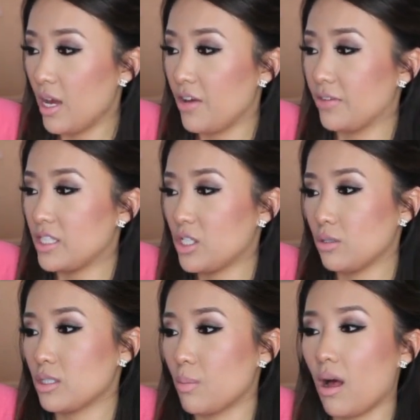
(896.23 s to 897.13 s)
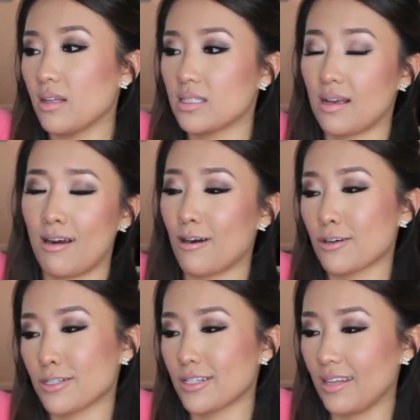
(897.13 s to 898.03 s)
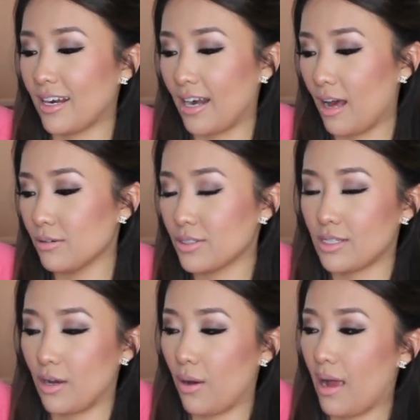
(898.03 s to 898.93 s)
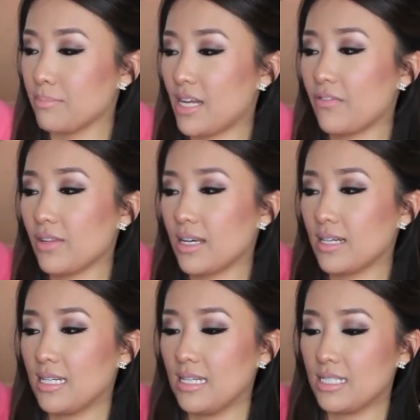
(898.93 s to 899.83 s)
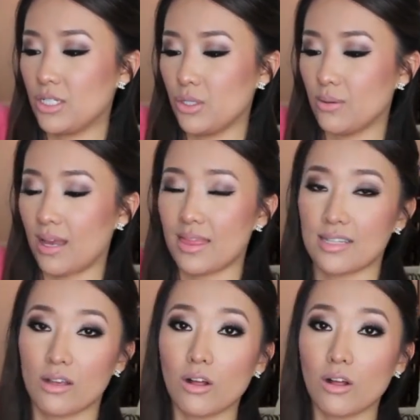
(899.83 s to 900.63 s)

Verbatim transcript: If it's too small, it's harder to let it out. So I'm definitely going to need to get this